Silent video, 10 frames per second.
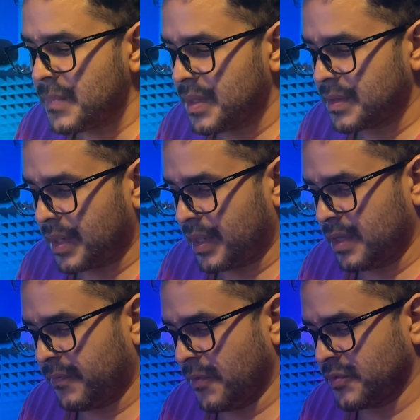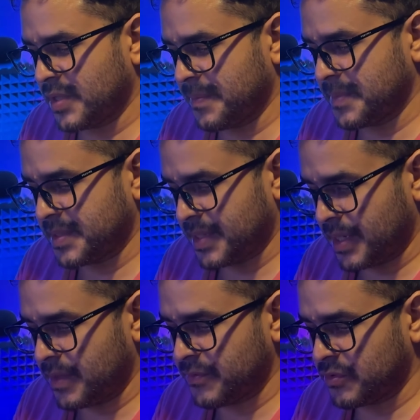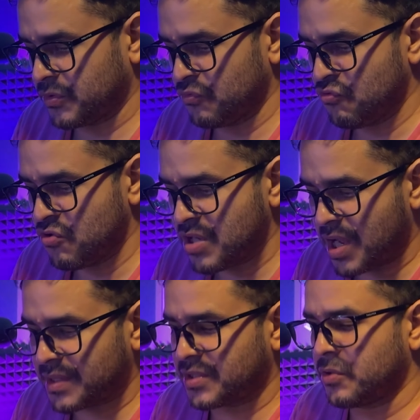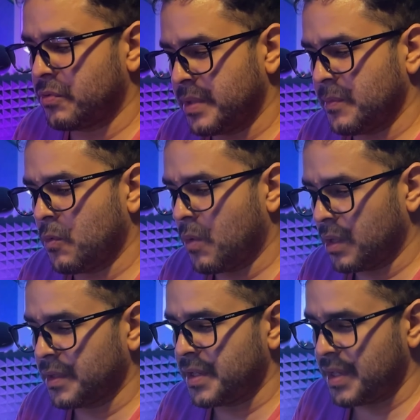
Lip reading: The headphones themselves do not scream quality.